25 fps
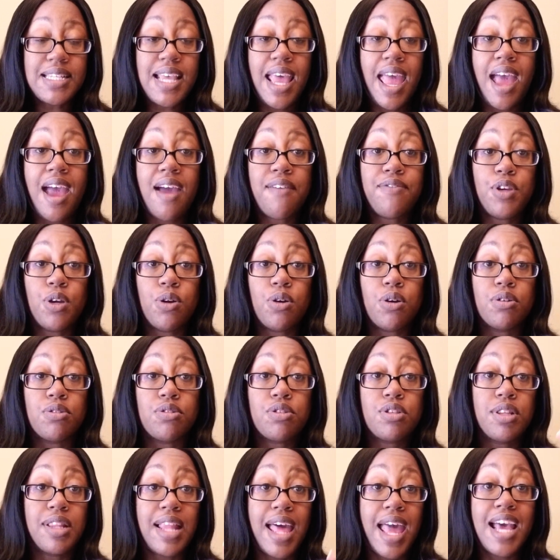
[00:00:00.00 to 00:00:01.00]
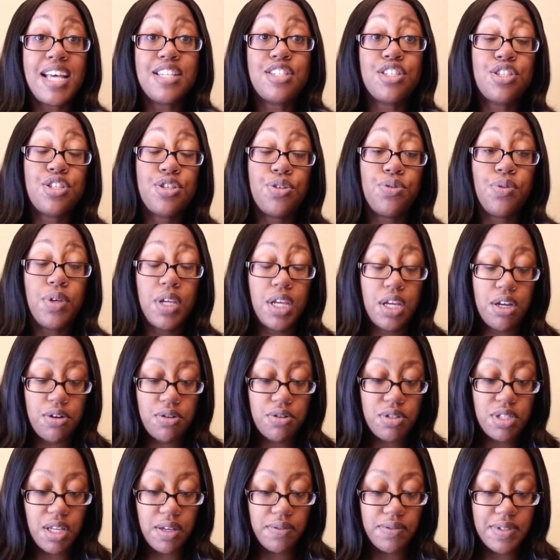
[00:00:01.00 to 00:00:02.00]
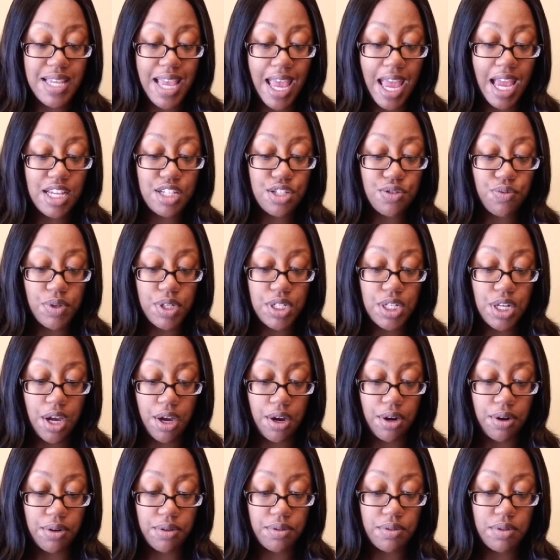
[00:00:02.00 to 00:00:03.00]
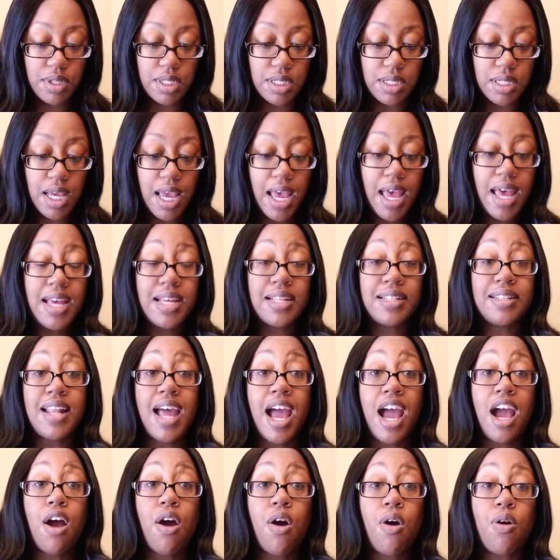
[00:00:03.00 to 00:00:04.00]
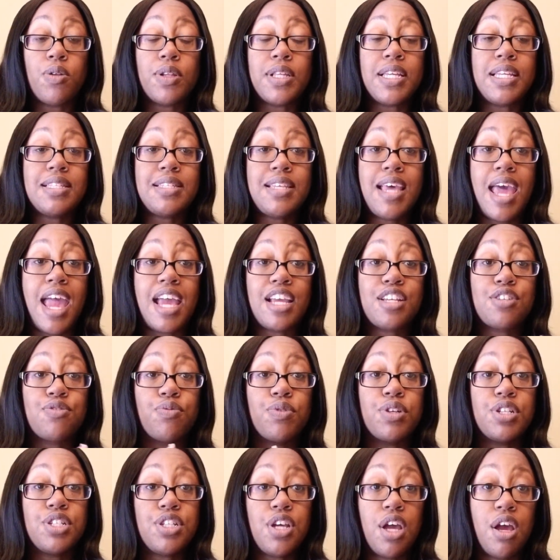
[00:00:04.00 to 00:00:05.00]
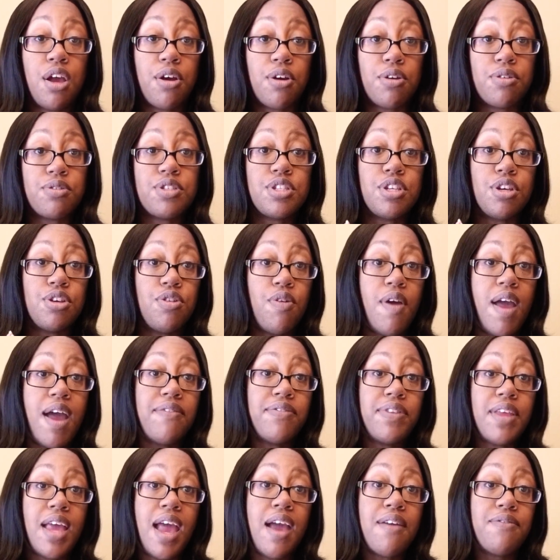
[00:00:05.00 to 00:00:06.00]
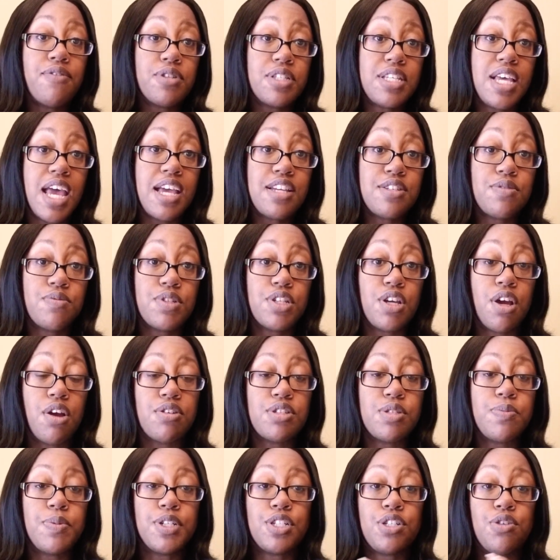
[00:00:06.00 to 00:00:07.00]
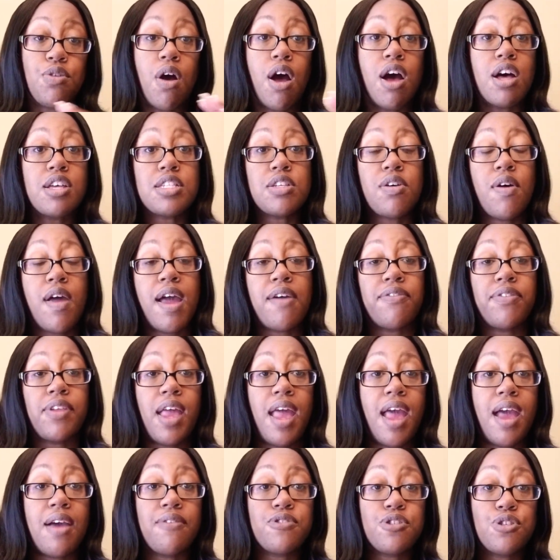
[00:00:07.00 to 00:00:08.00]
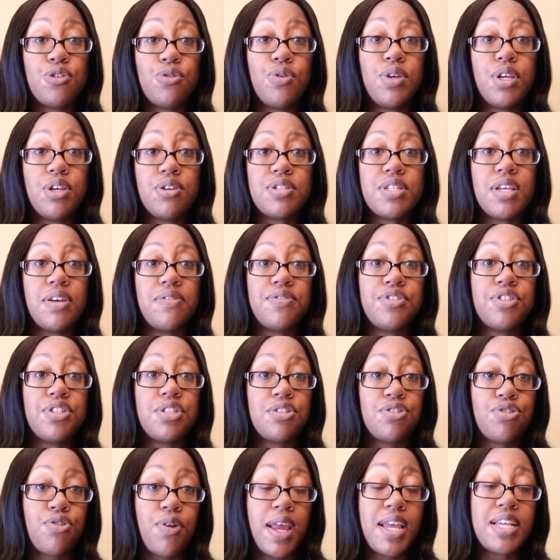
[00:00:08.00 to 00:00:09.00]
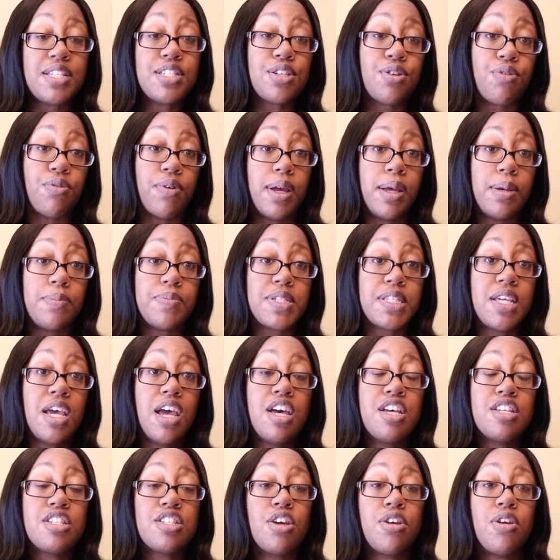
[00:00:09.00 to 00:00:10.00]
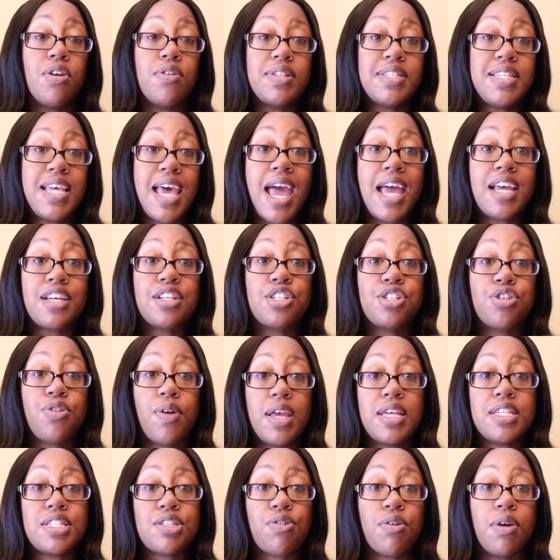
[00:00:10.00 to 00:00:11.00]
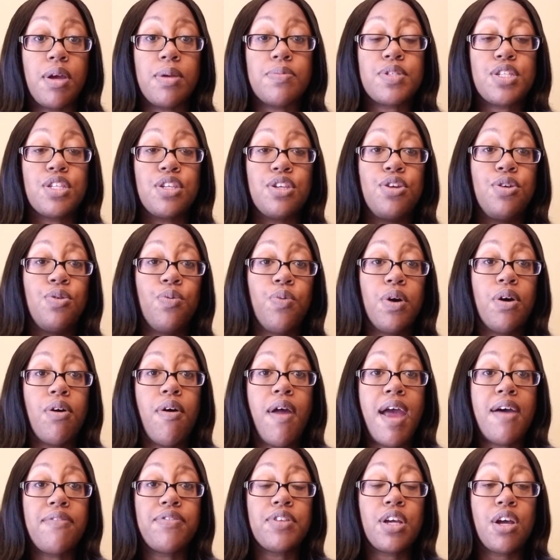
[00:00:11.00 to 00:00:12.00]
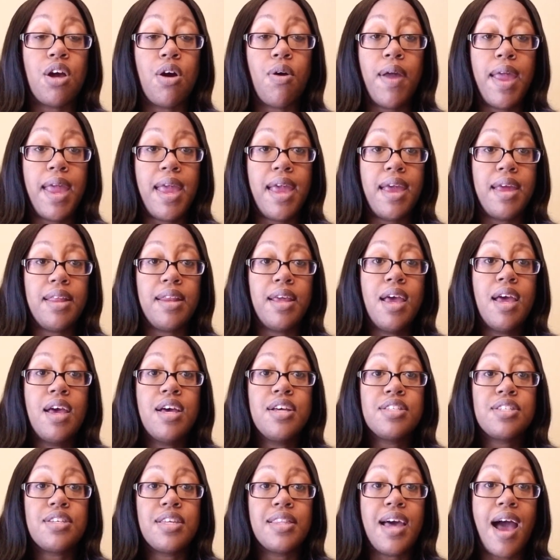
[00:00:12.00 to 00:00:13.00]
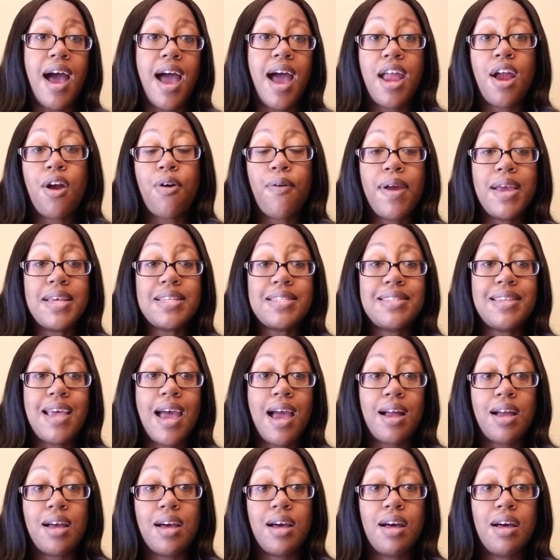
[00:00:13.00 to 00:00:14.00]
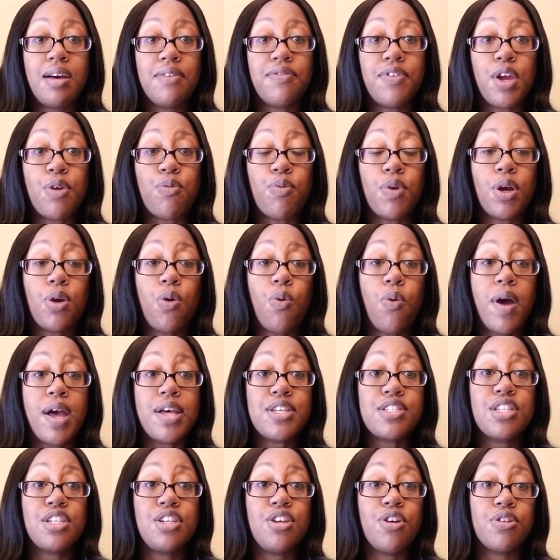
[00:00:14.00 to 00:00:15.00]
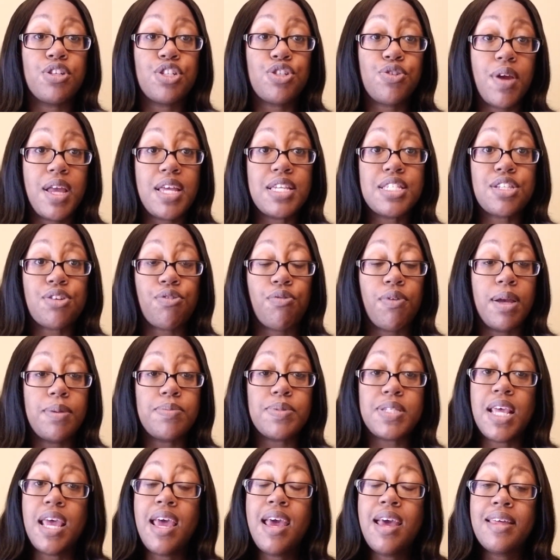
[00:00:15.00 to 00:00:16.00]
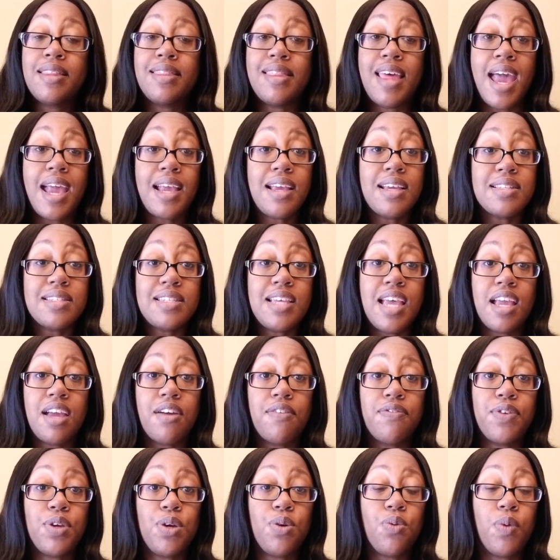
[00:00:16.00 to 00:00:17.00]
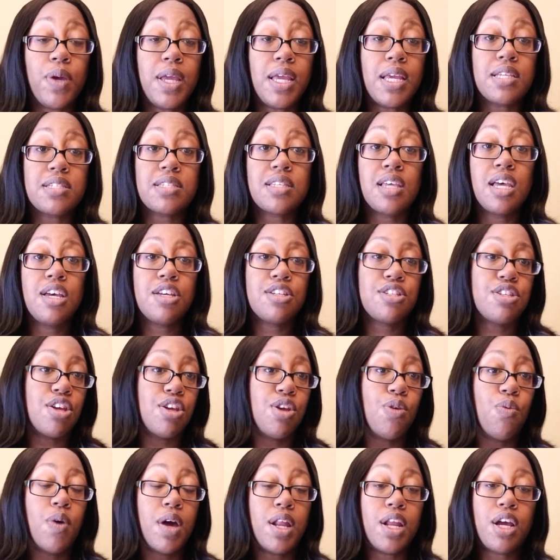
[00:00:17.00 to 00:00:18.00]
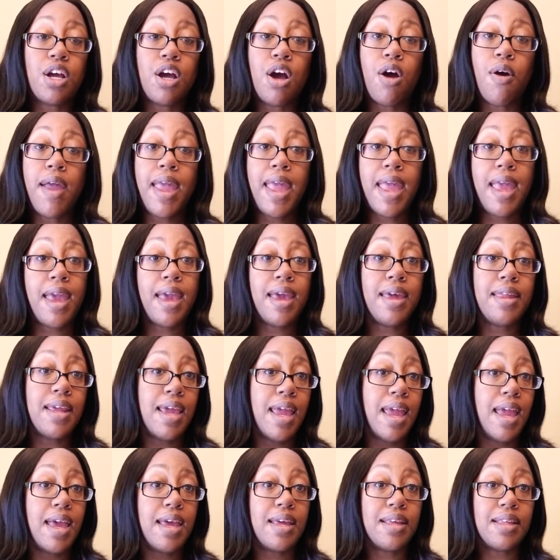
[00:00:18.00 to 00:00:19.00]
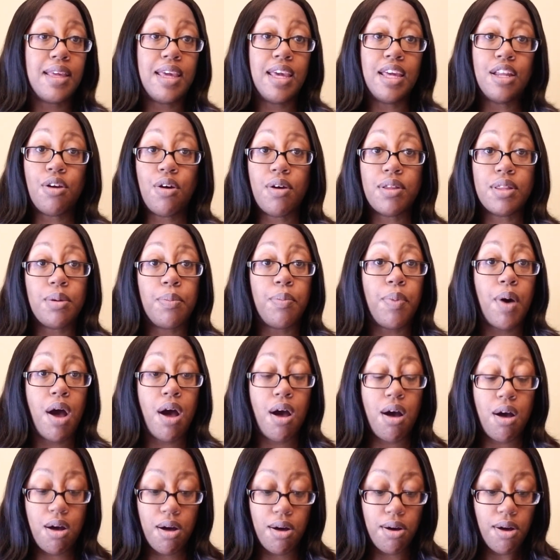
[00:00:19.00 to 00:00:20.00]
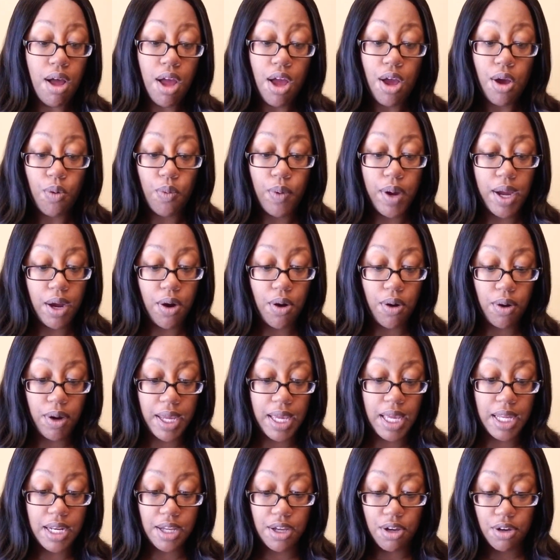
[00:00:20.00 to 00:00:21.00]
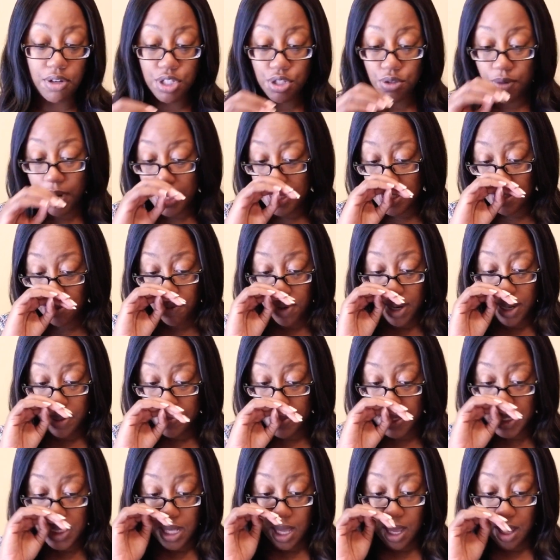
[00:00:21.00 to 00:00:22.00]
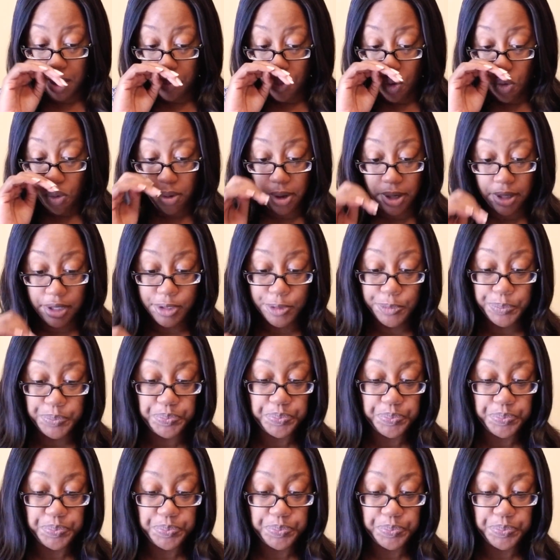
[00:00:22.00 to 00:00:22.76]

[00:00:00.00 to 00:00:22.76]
to have your last 2 years of tax returns, not only tax returns. So you have to have your tax returns, but you also have to have 2 years of transcripts. So your tax transcripts. You will have to go ahead to the irs.gov and request your transcripts. That could take a few weeks. So you want to go ahead and get on the ball with getting your transcripts ordered.